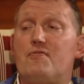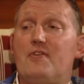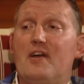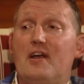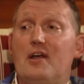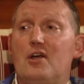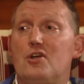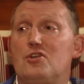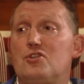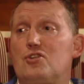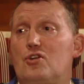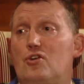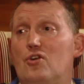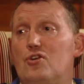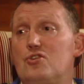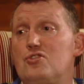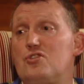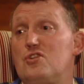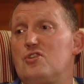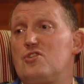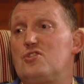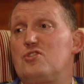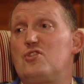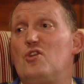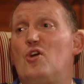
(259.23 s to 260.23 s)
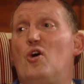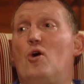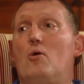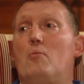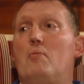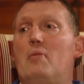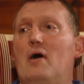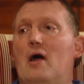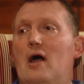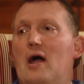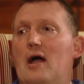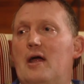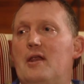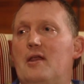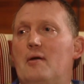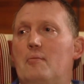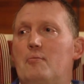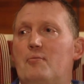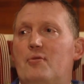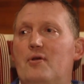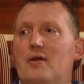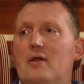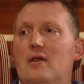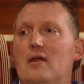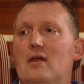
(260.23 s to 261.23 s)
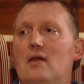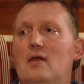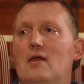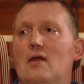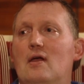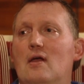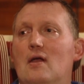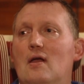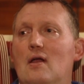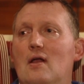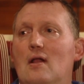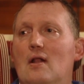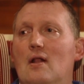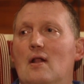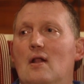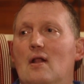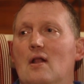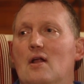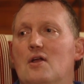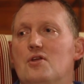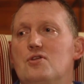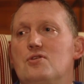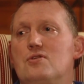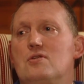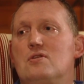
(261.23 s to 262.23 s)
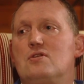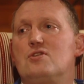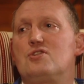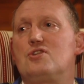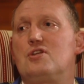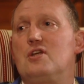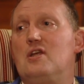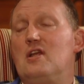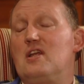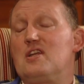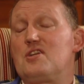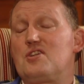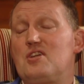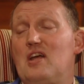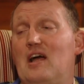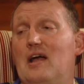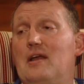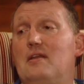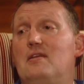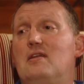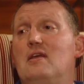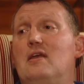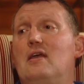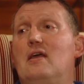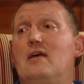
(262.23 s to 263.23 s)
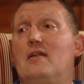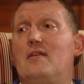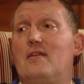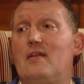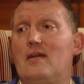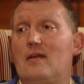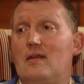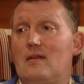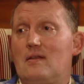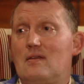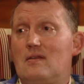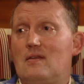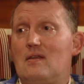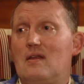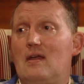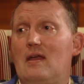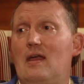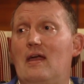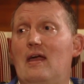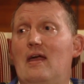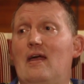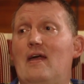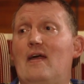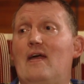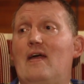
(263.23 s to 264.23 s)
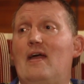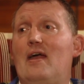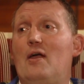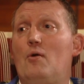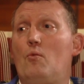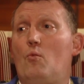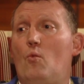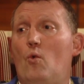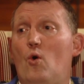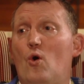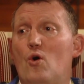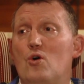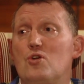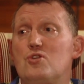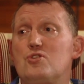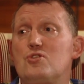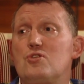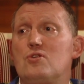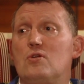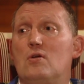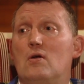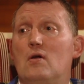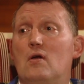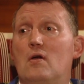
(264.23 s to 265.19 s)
Fingers crossed it's not, but I had a pretty serious idea that it was.